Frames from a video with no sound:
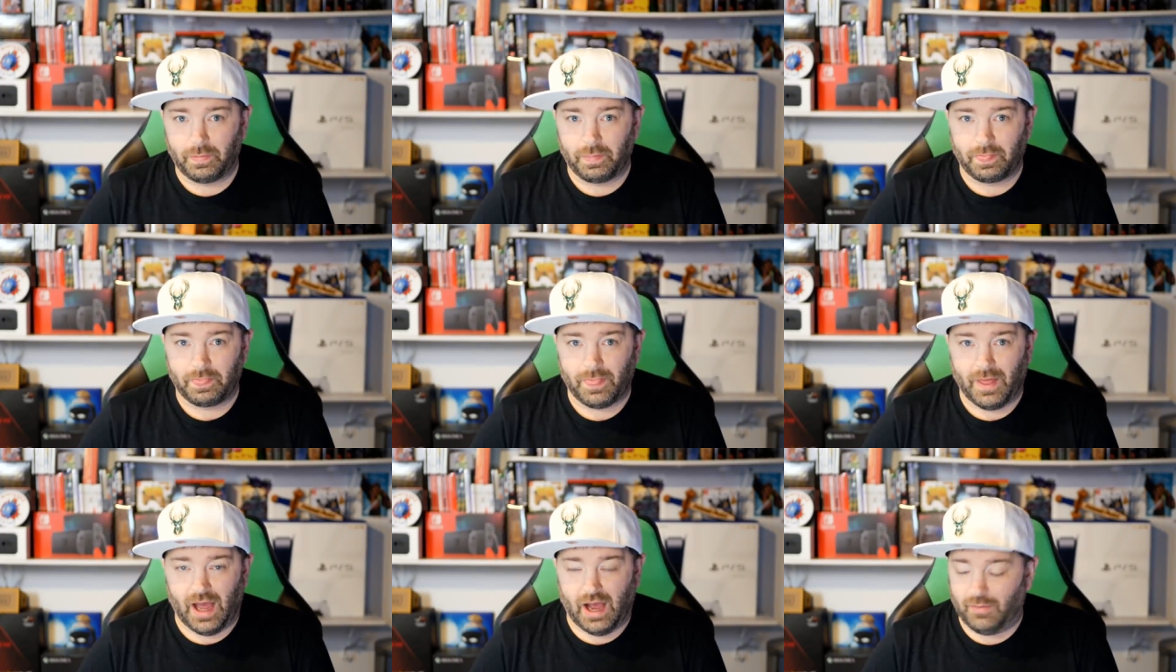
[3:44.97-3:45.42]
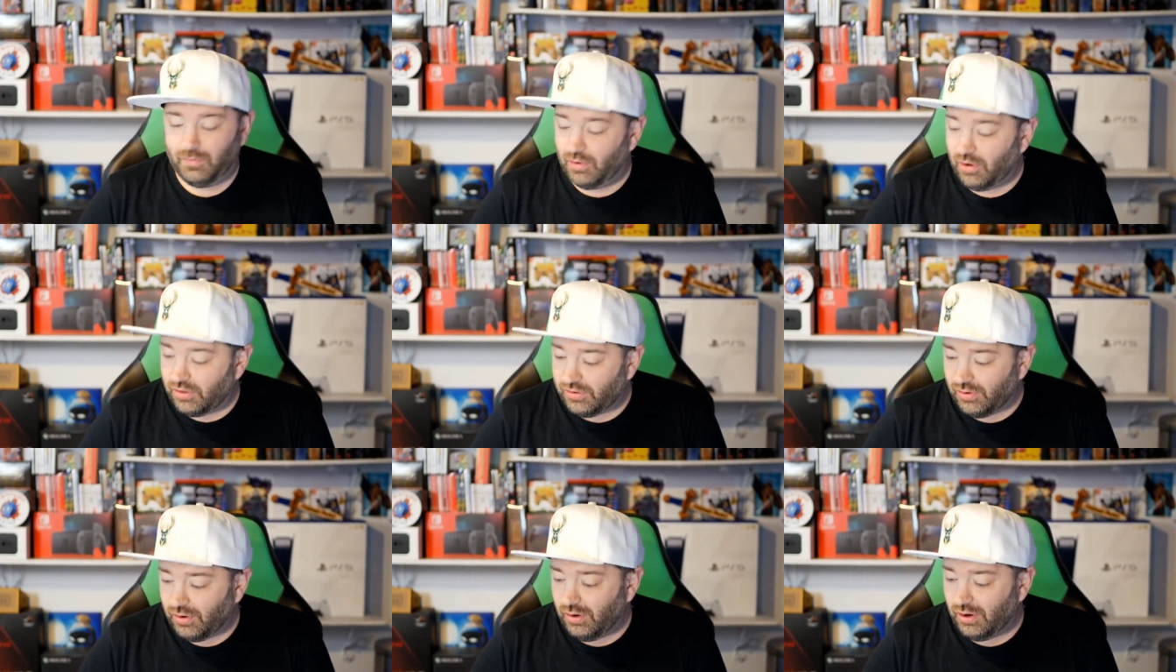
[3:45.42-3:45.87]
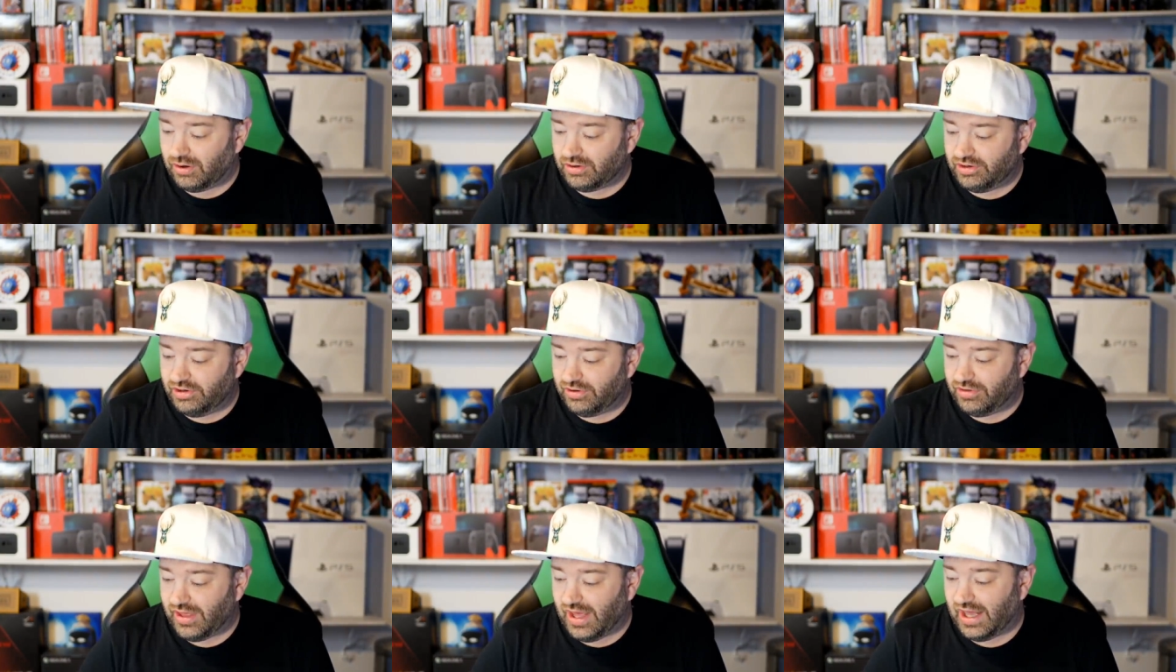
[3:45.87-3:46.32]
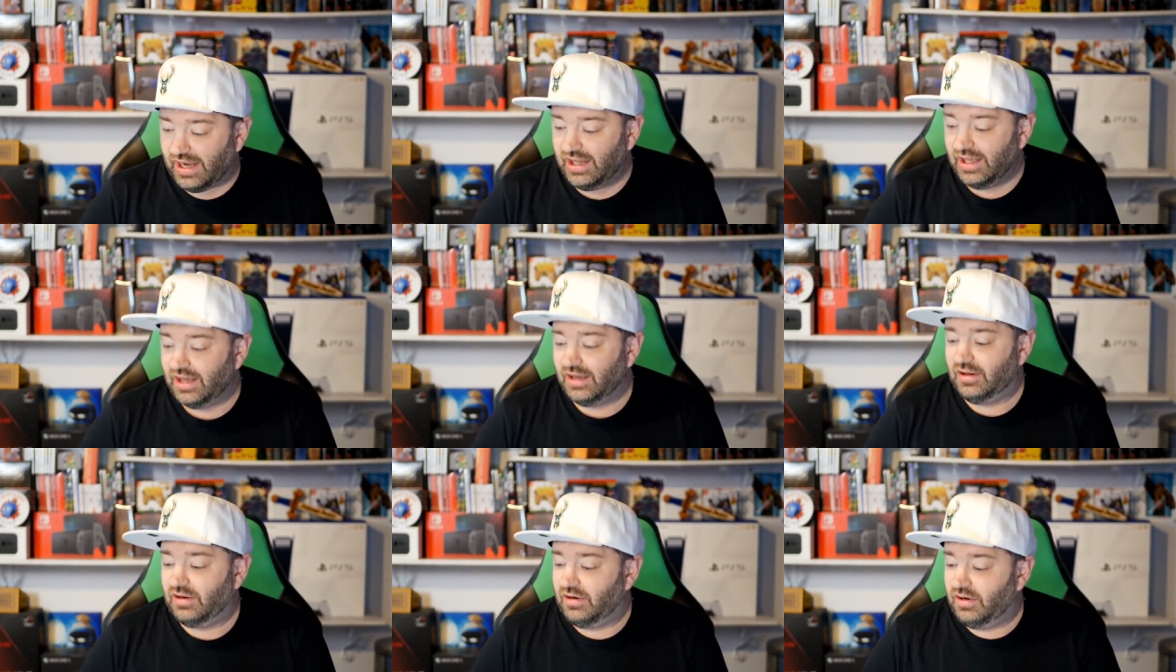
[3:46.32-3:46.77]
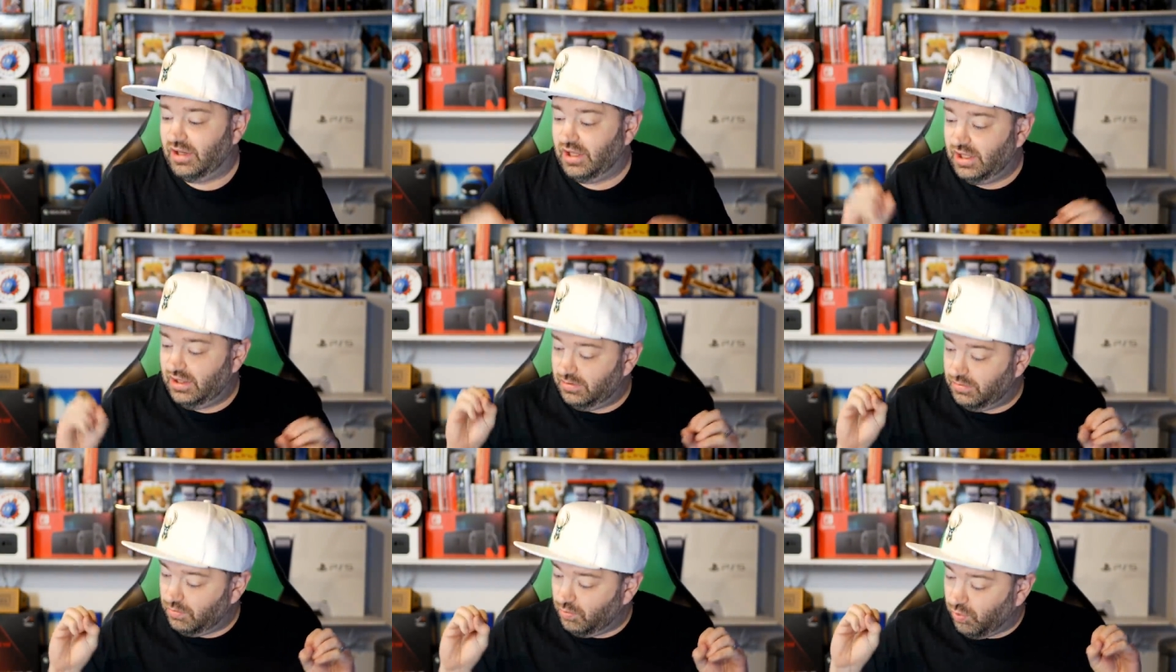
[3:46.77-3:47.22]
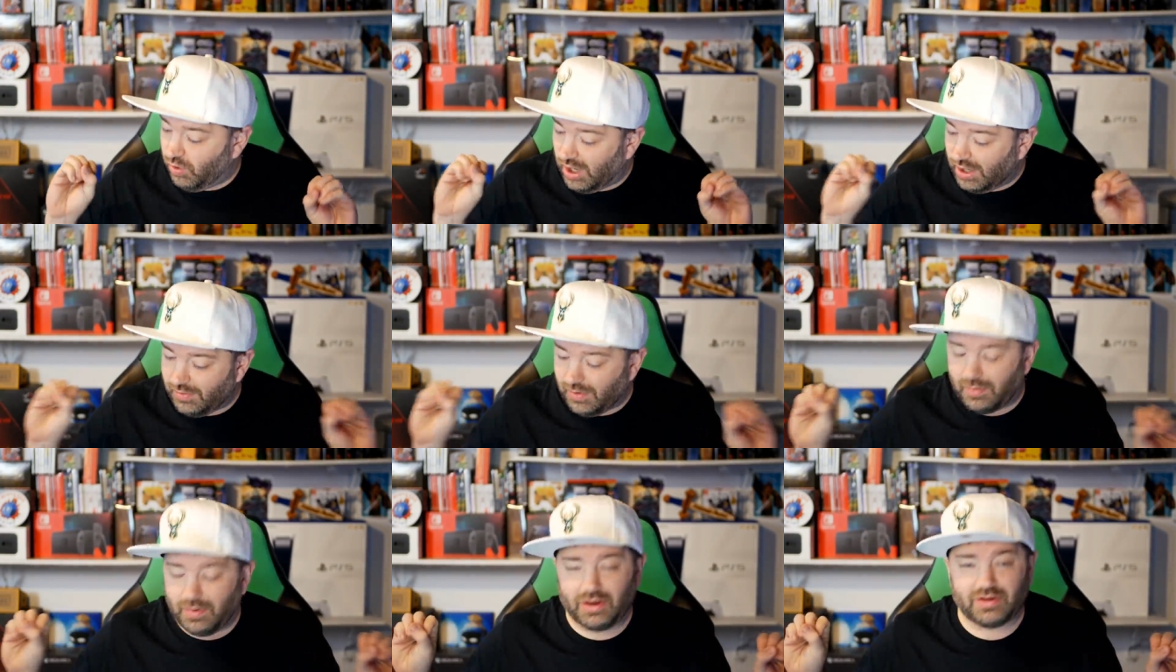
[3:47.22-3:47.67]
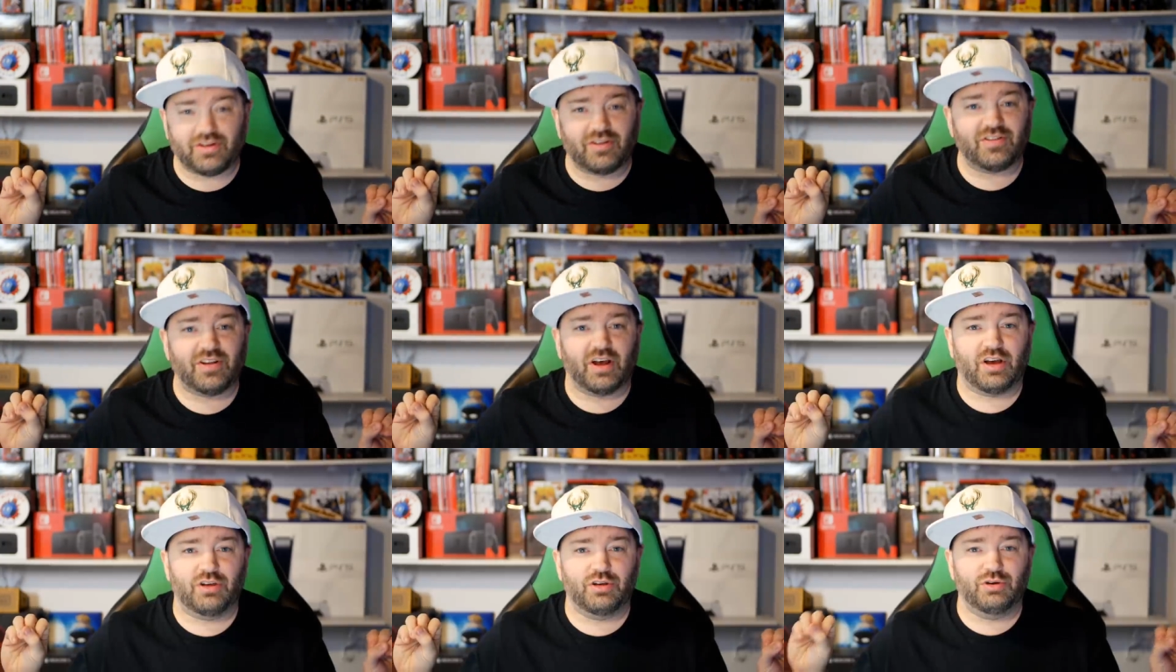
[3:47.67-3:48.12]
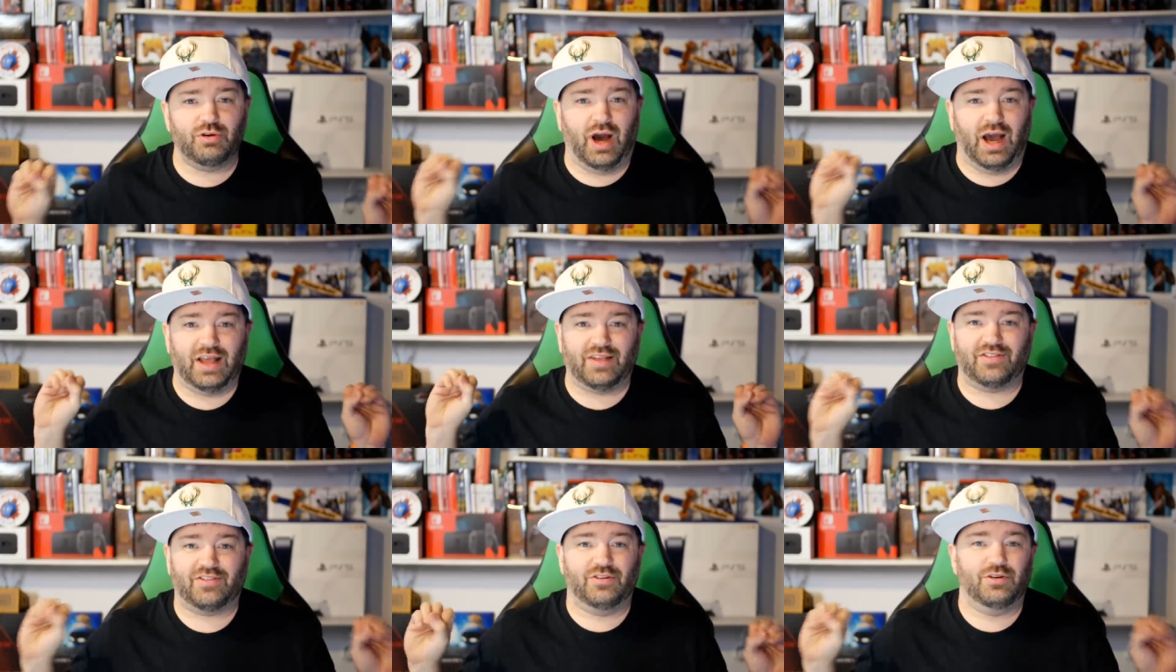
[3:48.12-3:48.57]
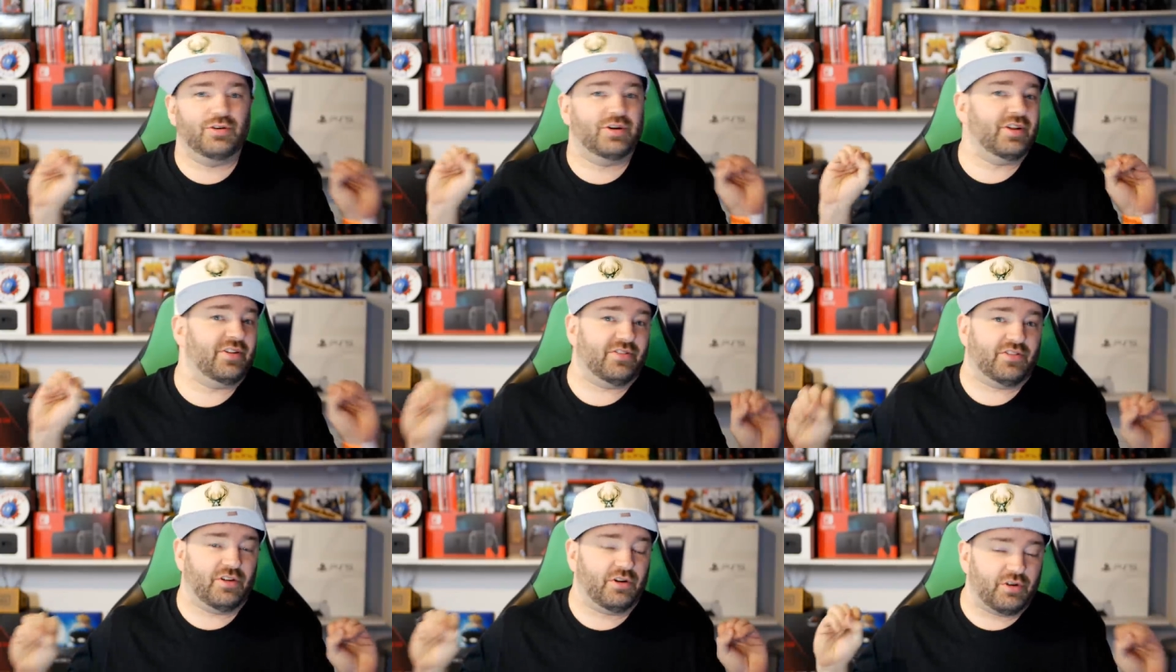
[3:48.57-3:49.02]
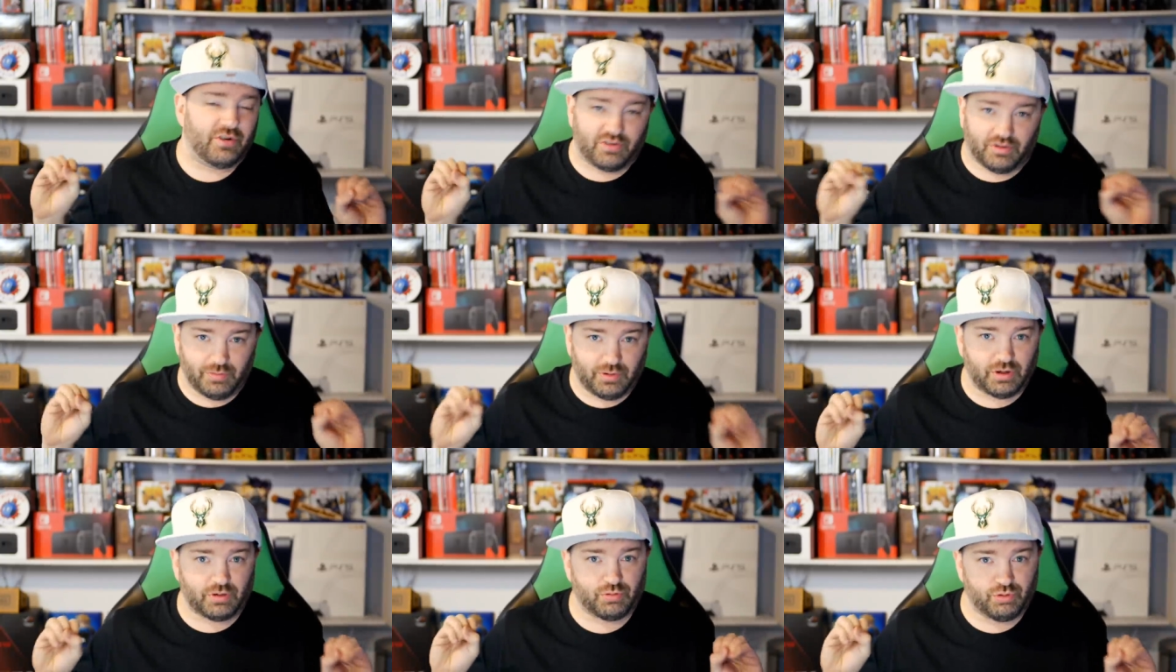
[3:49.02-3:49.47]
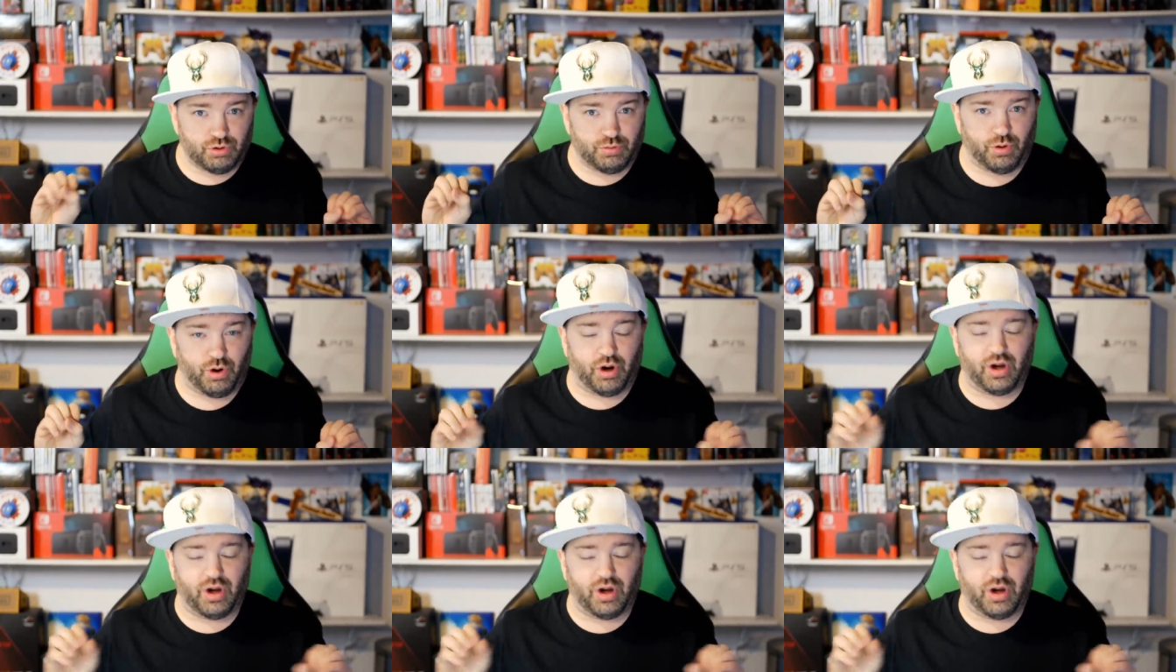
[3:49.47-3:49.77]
I'm going to throw out here that what I'm about to tell you, I still consider it to be a rumor.